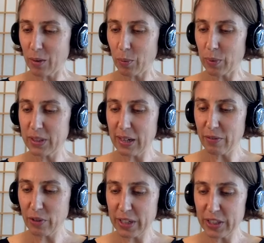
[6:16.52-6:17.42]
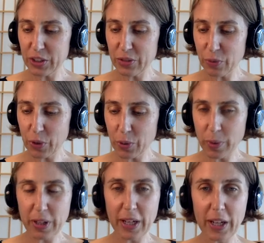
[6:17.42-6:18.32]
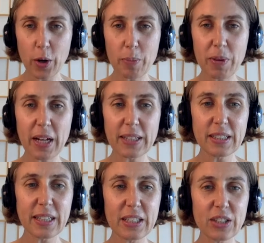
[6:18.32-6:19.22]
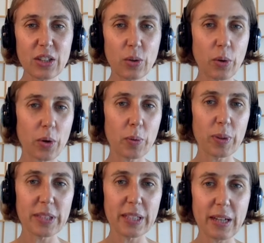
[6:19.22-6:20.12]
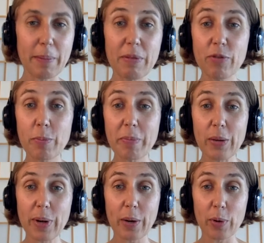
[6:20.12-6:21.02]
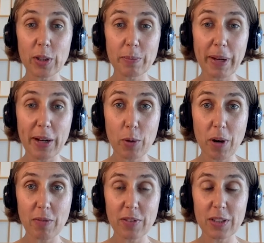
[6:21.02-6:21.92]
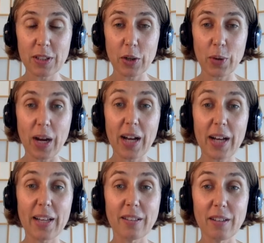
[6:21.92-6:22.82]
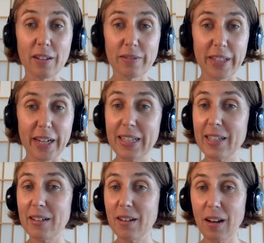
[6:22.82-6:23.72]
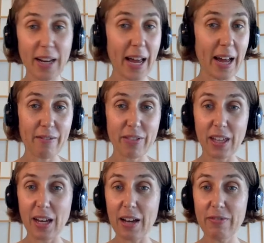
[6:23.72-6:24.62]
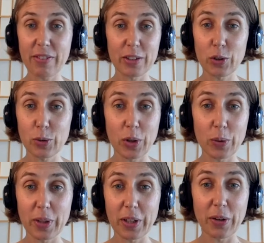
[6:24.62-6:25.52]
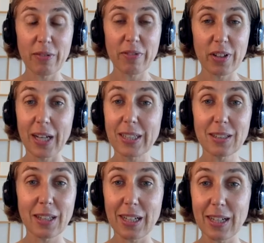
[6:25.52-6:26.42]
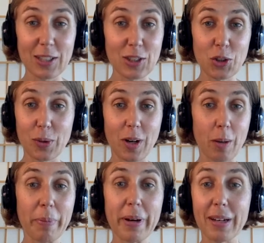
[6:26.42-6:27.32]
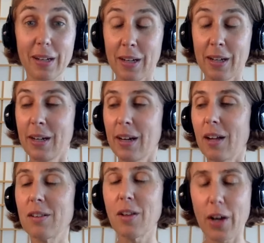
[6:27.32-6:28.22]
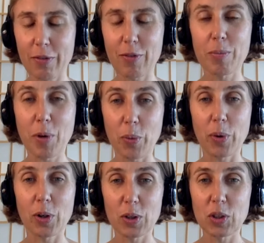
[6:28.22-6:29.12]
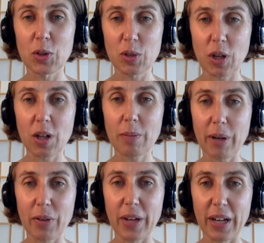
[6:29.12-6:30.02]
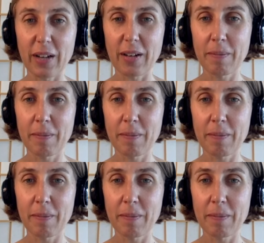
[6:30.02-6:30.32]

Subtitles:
was it ever an issue for you working at home, the isolation, or was it, I mean, for me, when I worked in my home office alone, I loved it. I did not have the I feel too lonely or I feel isolated issue at all. But a lot of remote workers do talk about that.